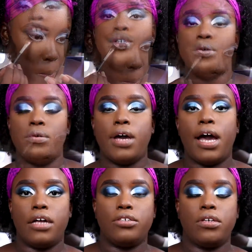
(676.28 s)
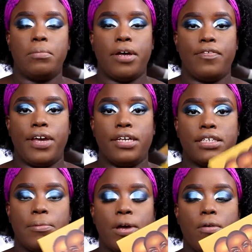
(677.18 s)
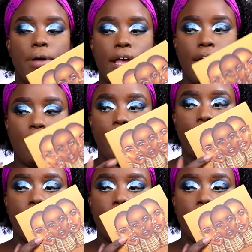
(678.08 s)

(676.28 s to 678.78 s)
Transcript: To contour my face, I'm going in with